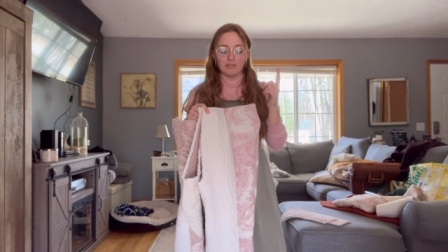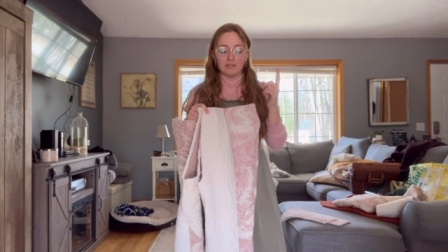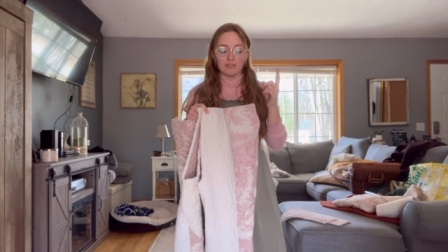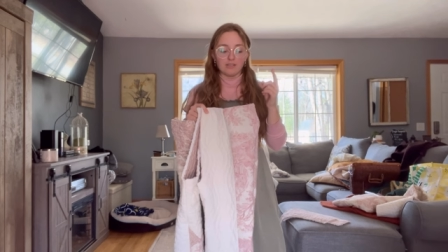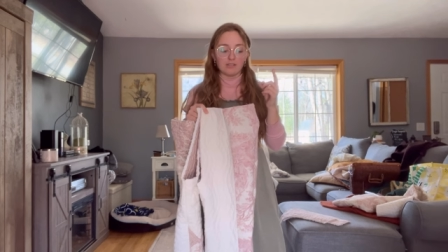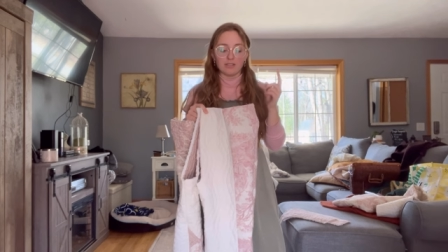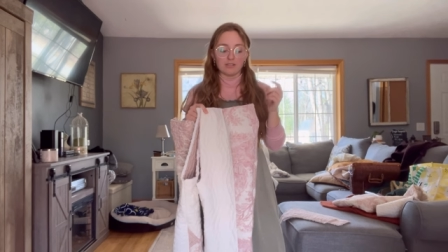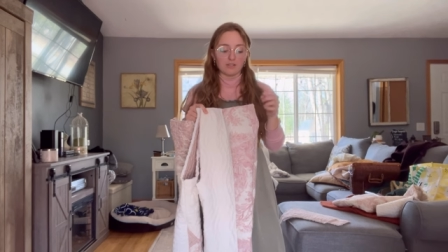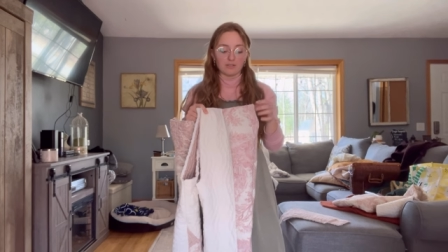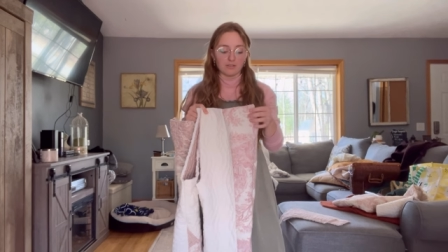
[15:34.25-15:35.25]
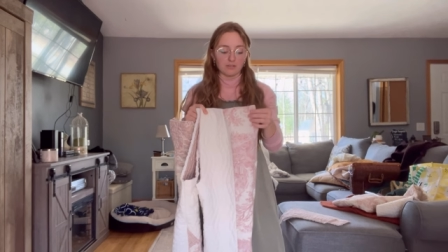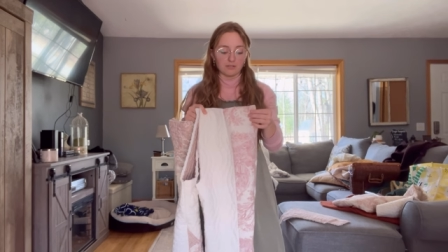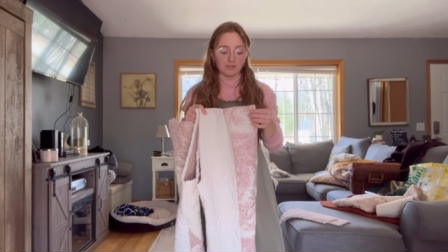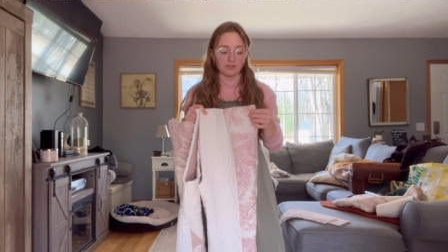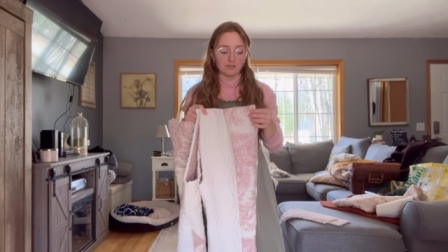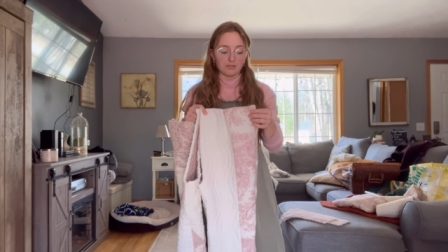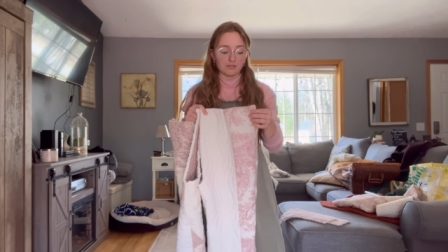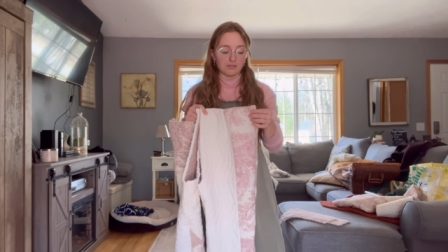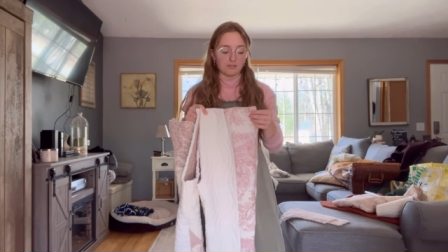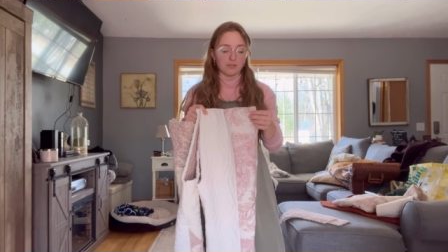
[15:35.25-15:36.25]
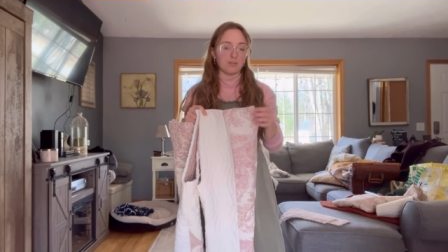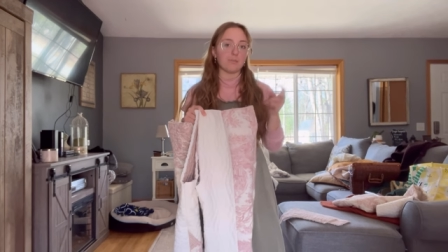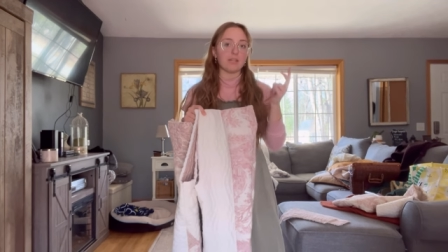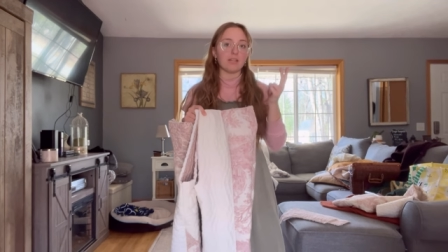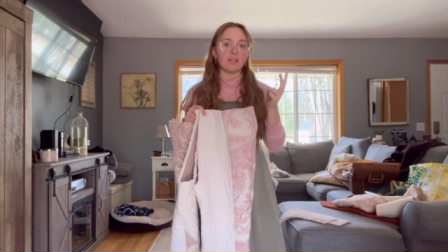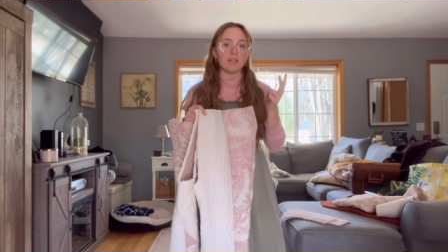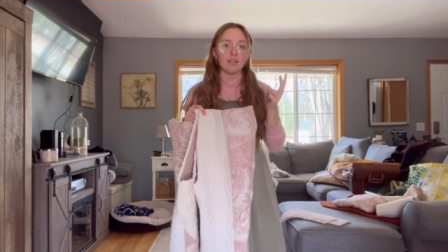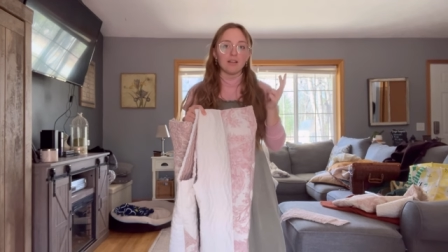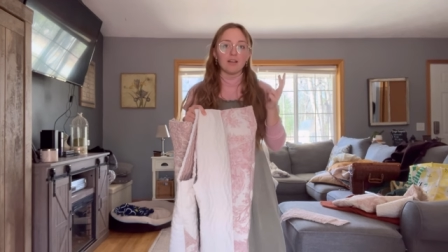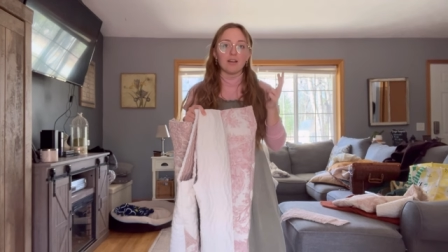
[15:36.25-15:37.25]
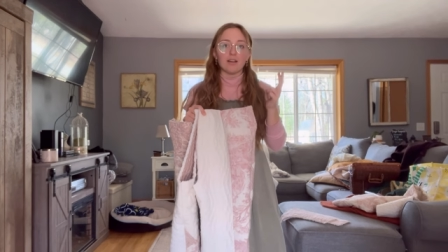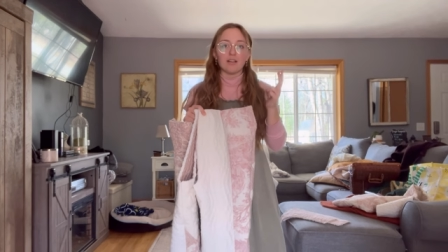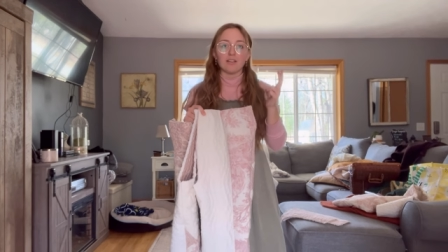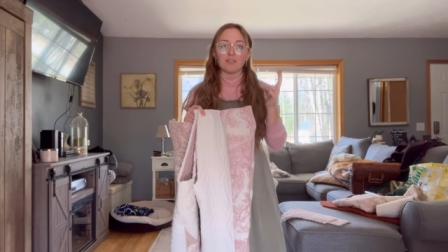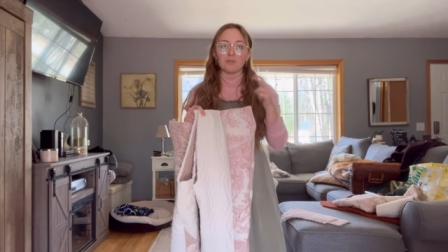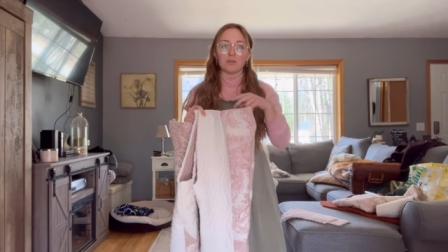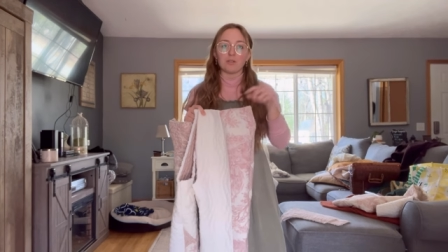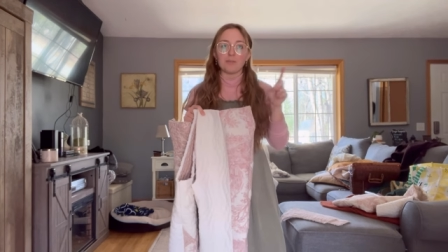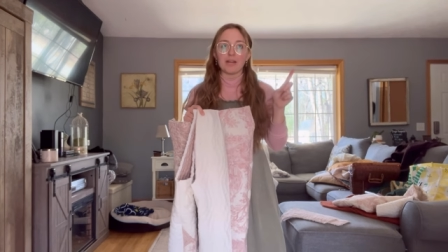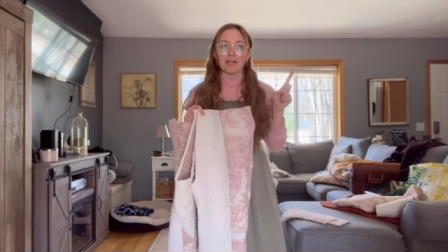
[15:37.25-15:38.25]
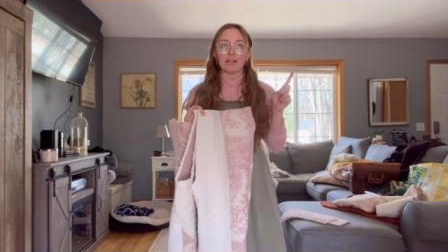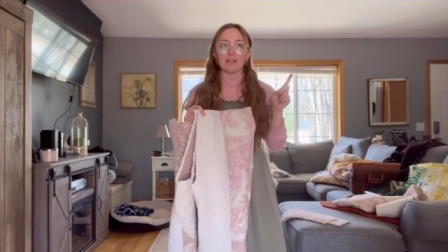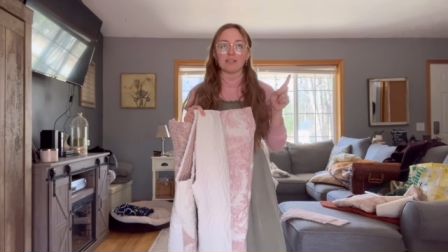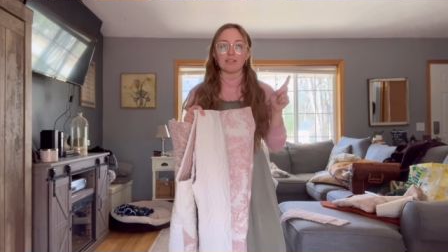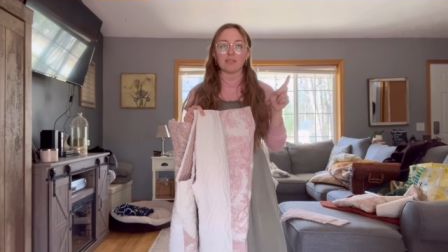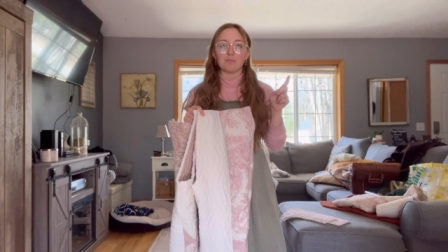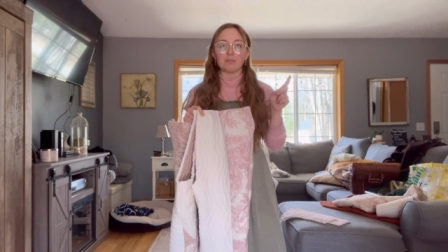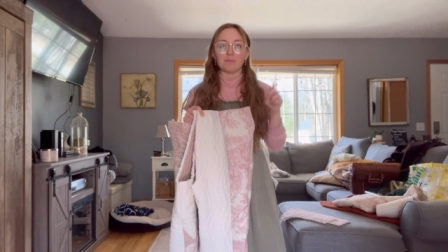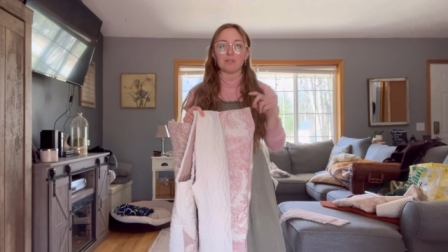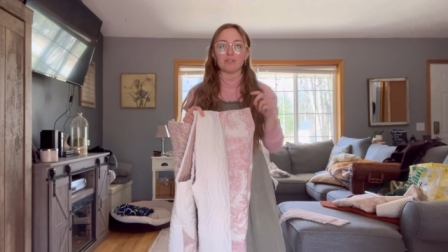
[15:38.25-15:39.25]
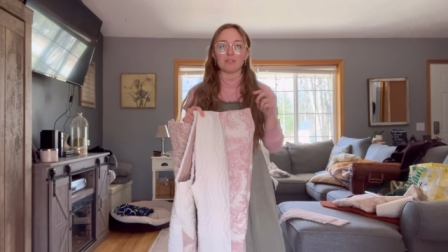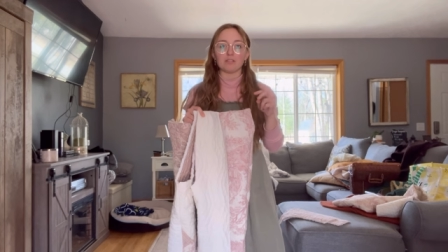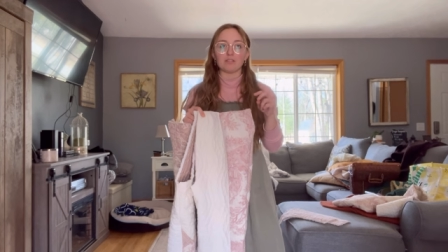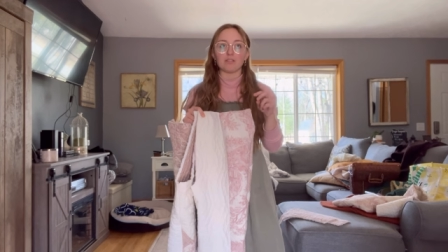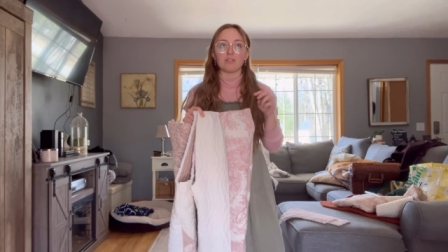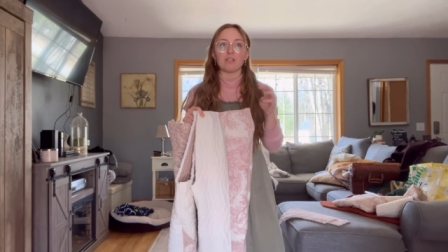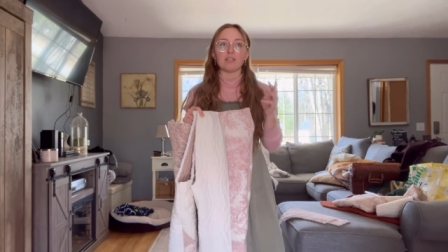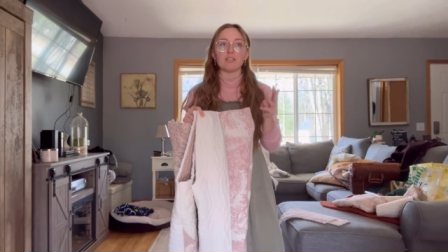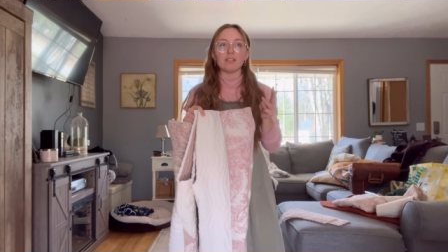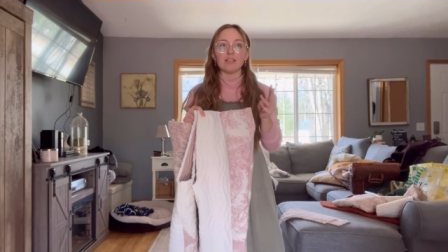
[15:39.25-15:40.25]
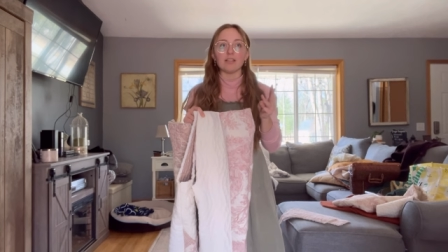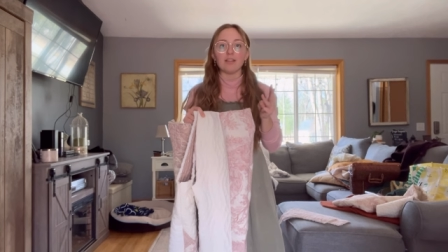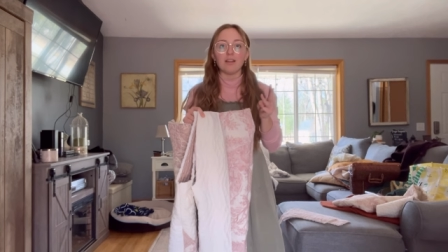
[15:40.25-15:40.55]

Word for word: it just takes longer to sew because it's so slow. B, I tore all the batting out of the seam so it'd be easier to serge. And C,